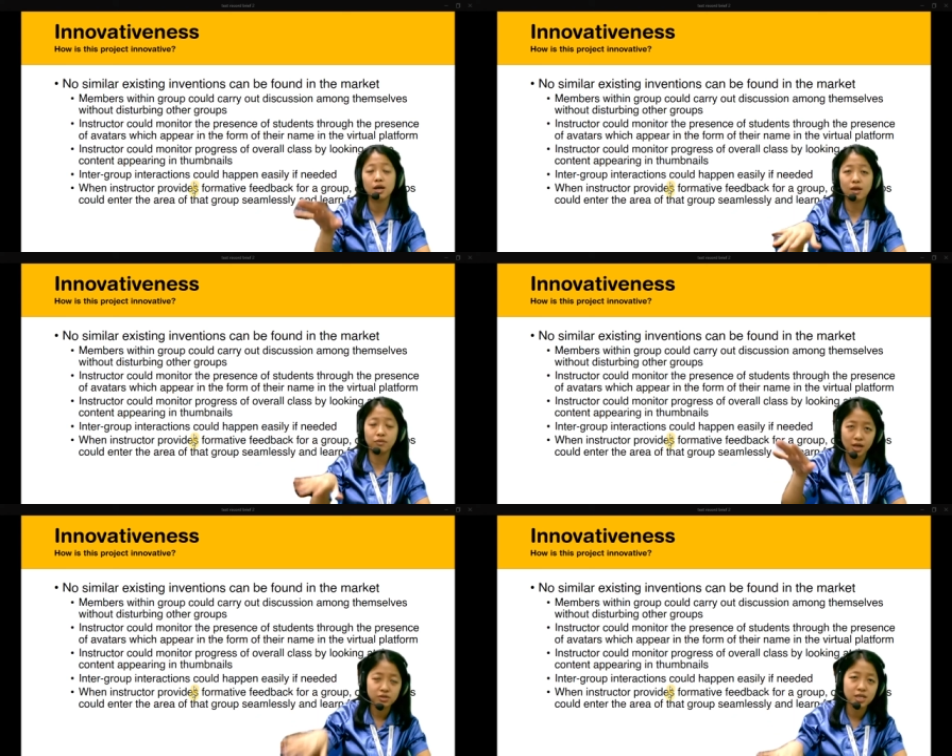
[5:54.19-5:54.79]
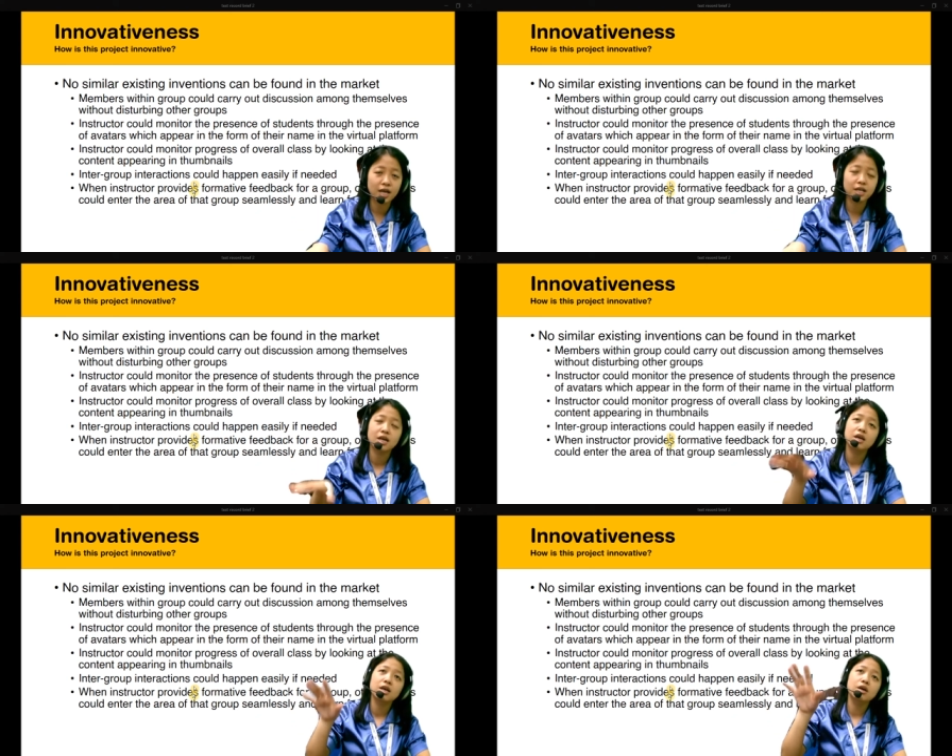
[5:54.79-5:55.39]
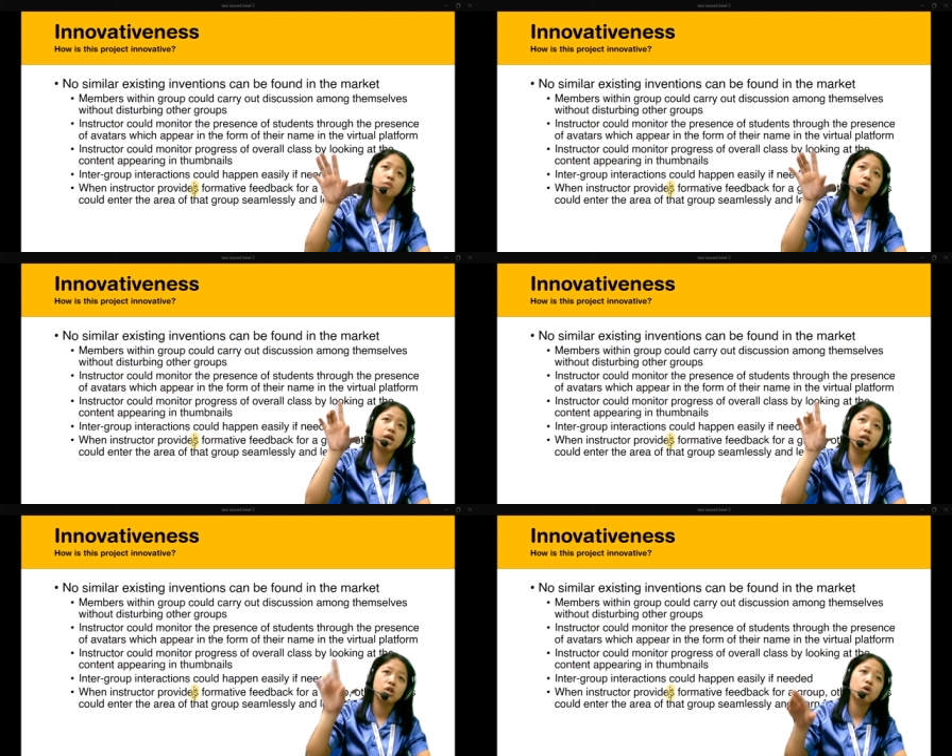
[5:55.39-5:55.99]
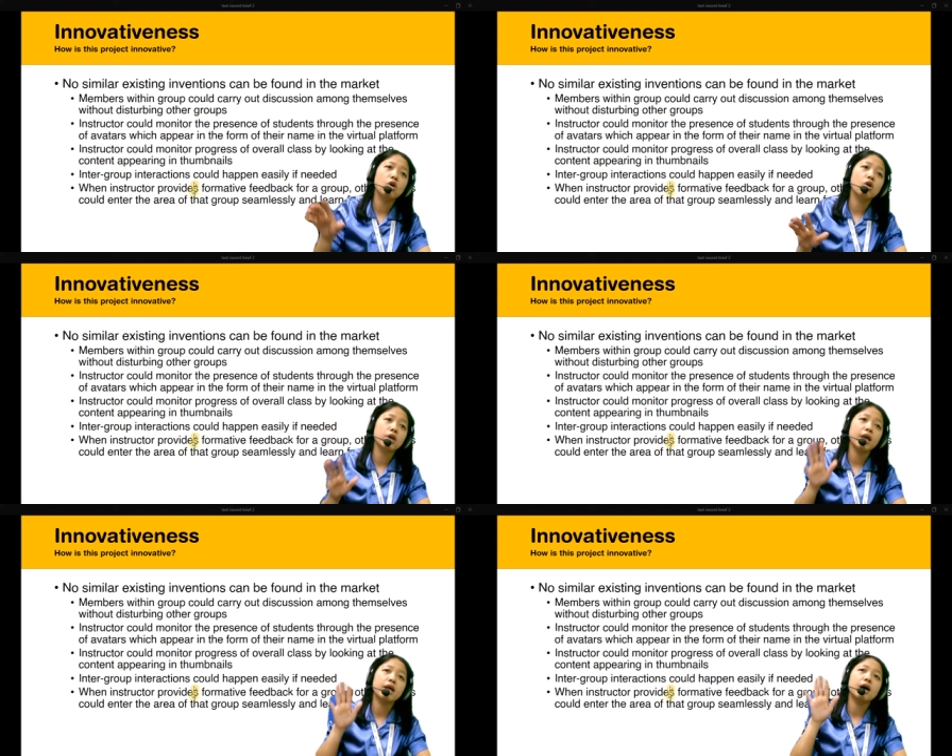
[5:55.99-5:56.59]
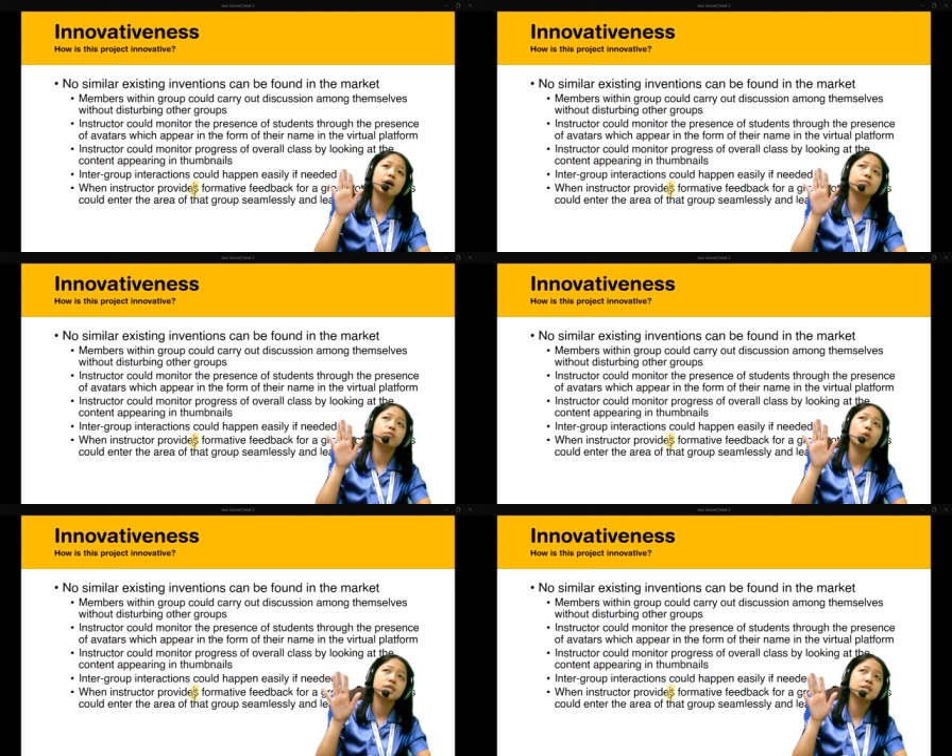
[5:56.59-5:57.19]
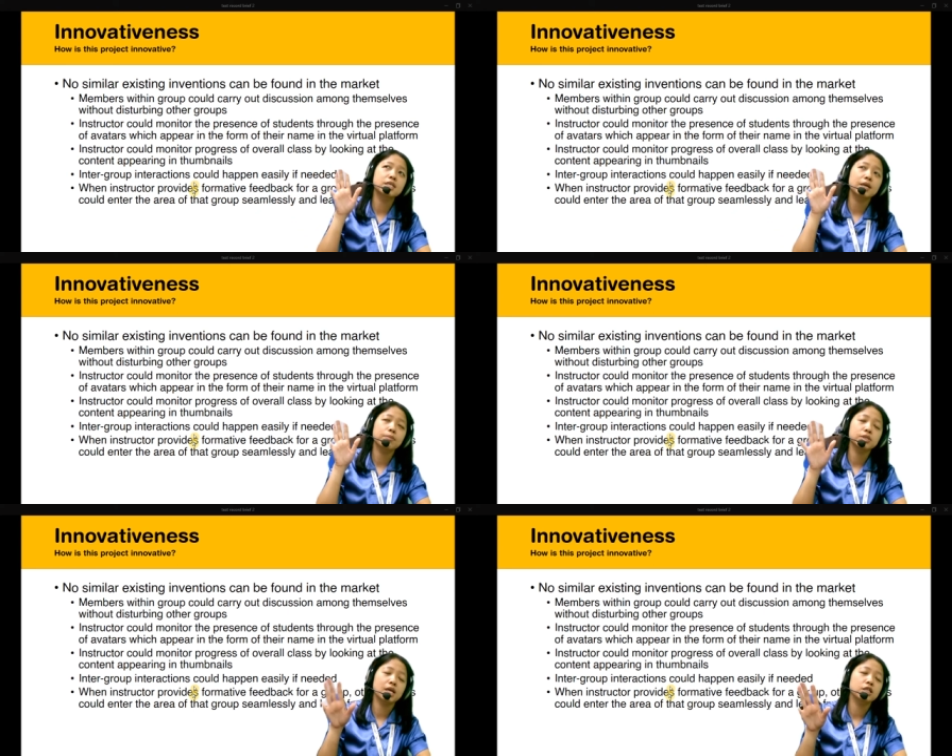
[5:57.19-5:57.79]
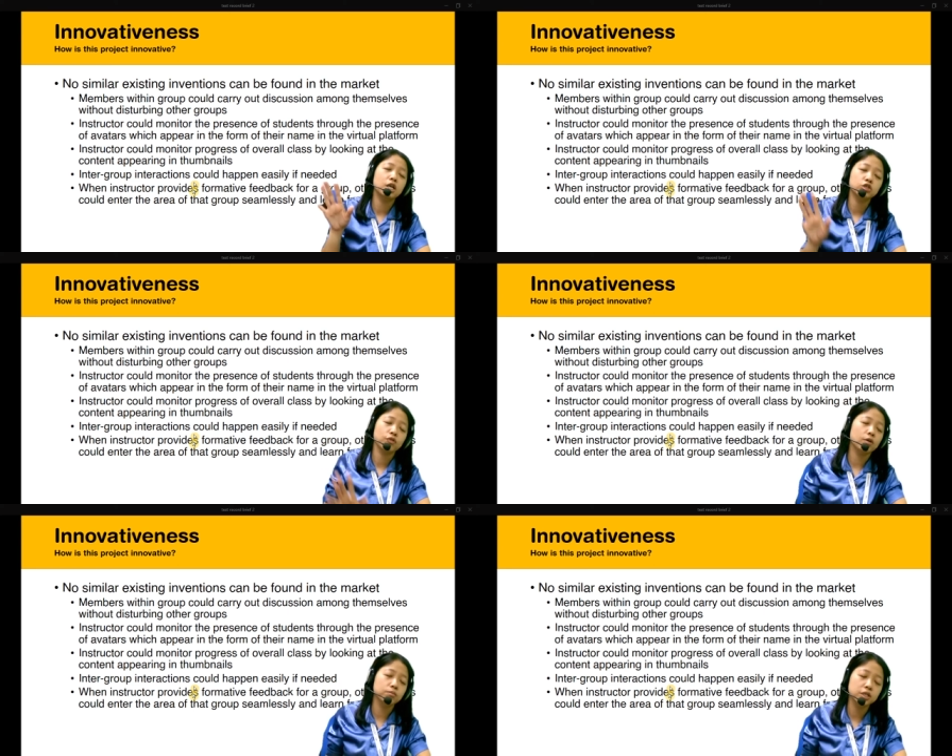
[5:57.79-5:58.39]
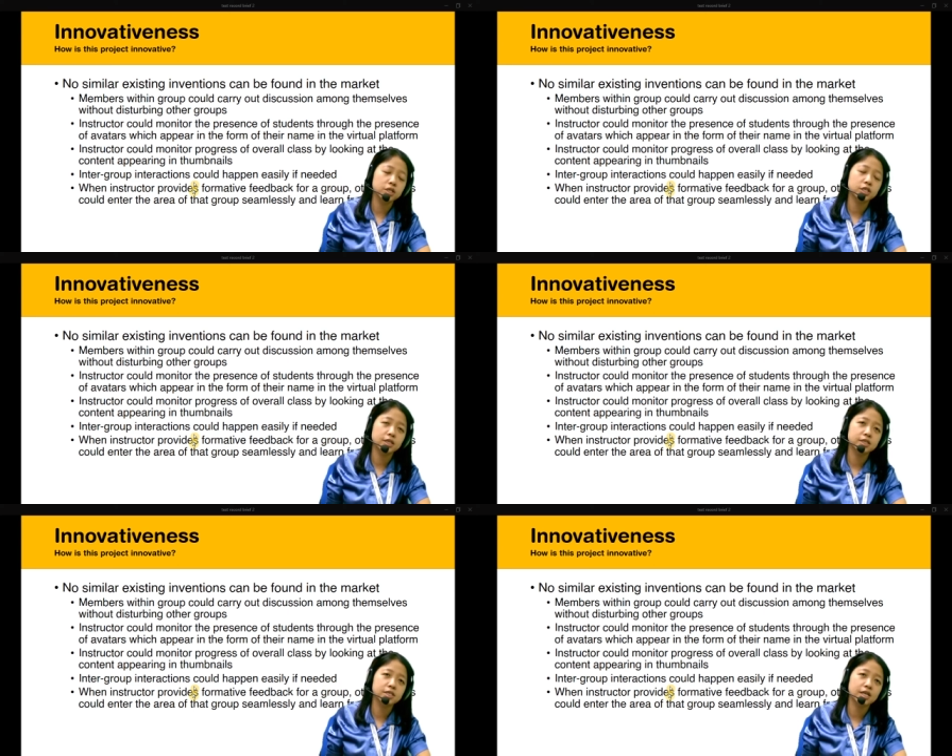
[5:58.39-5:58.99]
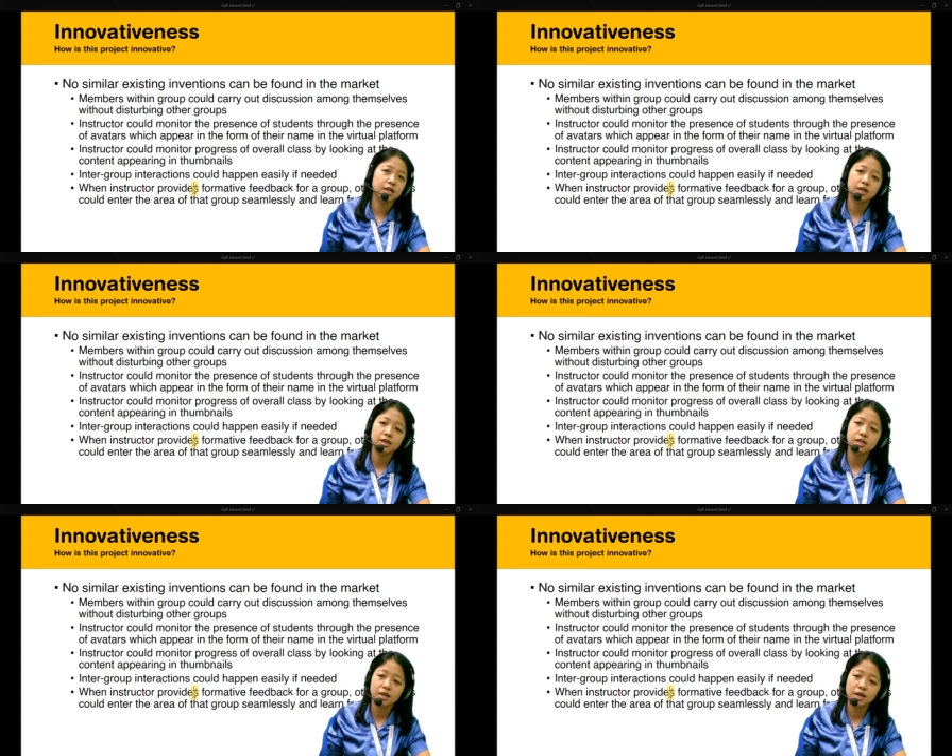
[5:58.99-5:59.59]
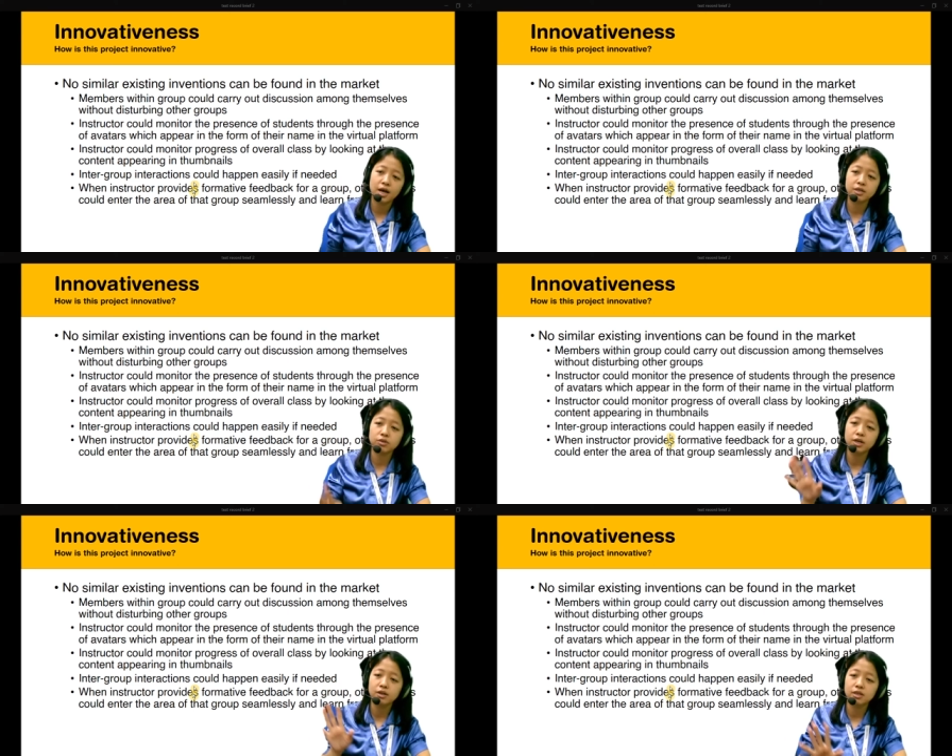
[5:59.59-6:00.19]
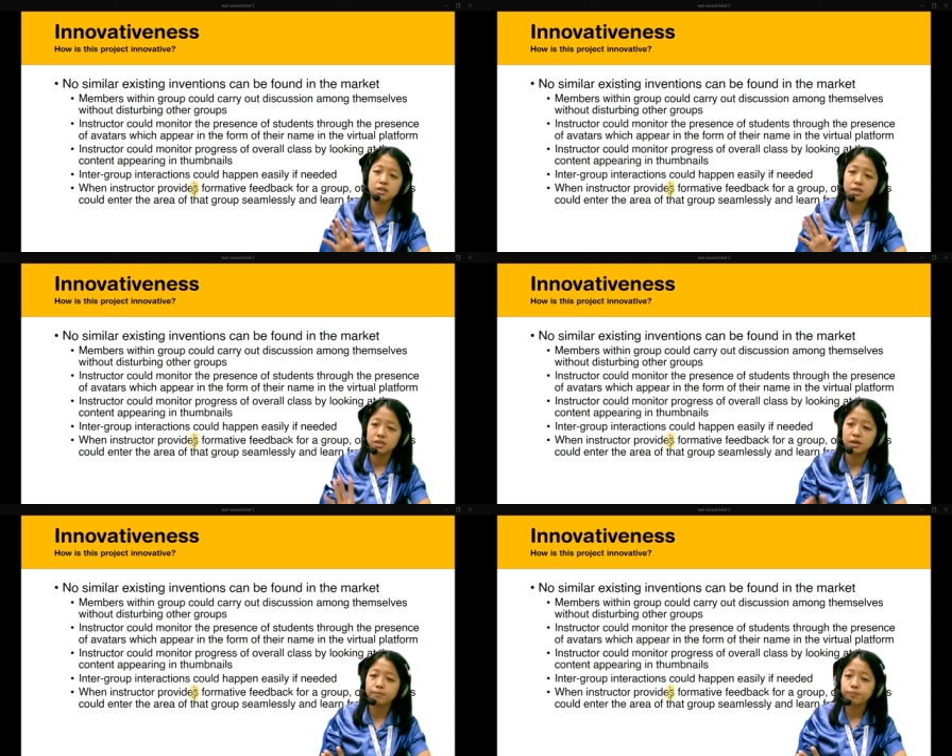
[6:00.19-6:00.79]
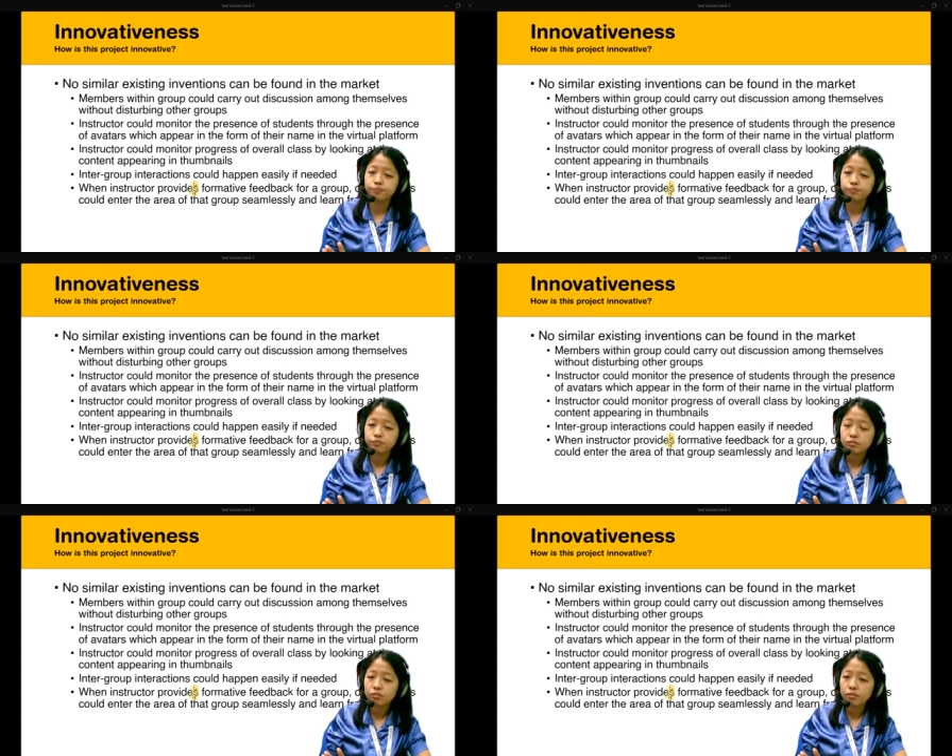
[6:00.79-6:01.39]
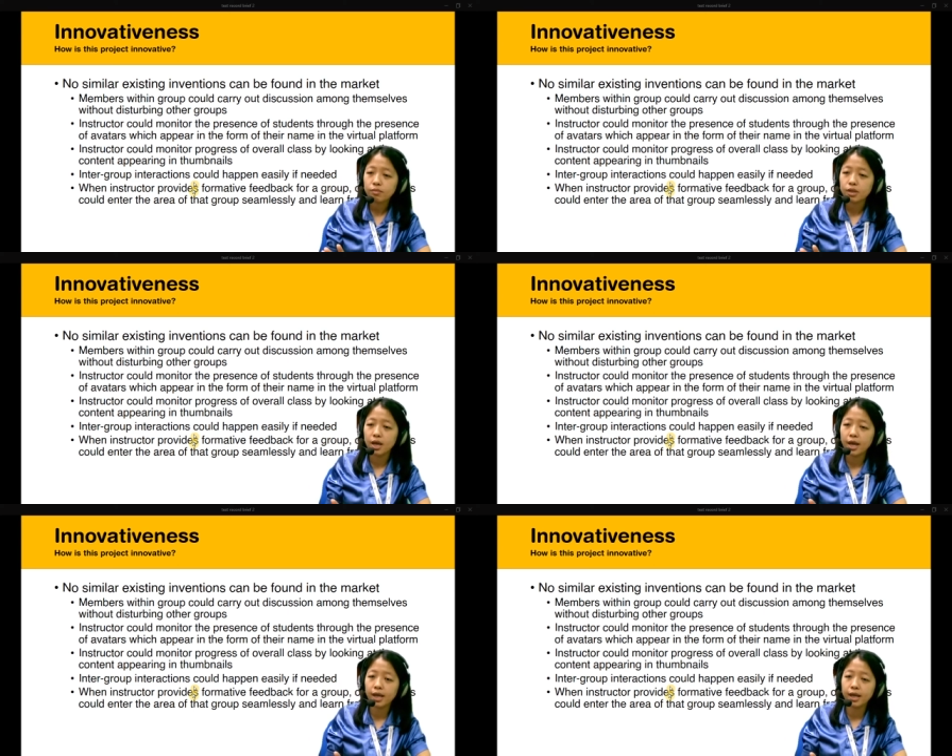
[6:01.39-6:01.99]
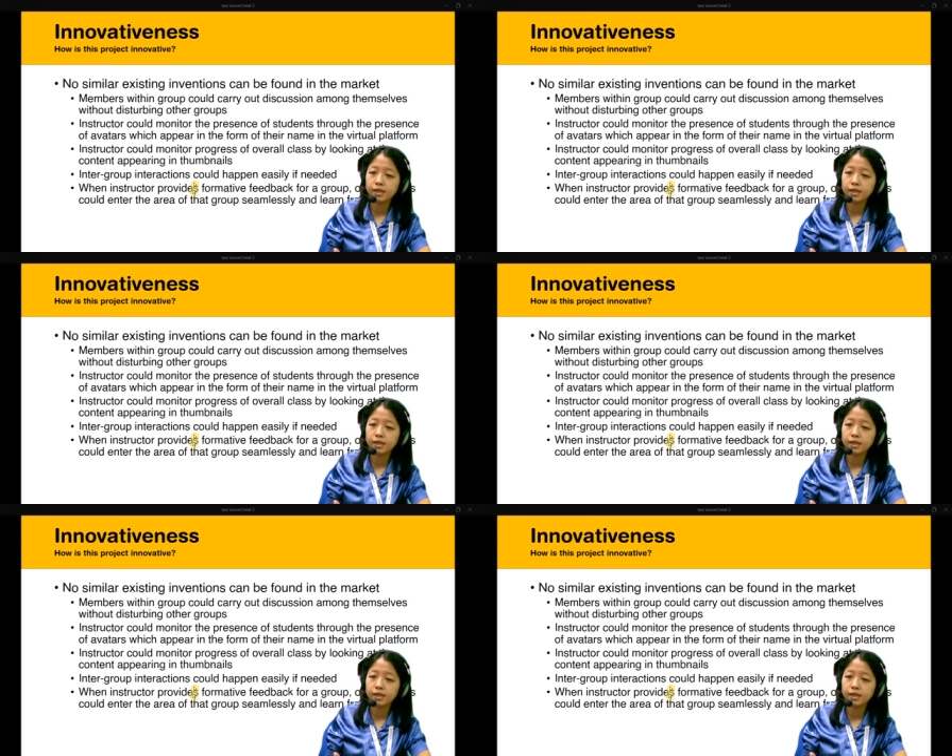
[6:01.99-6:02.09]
left side, we can know, okay, what's the percentage of completions in the class, right? It's easier. And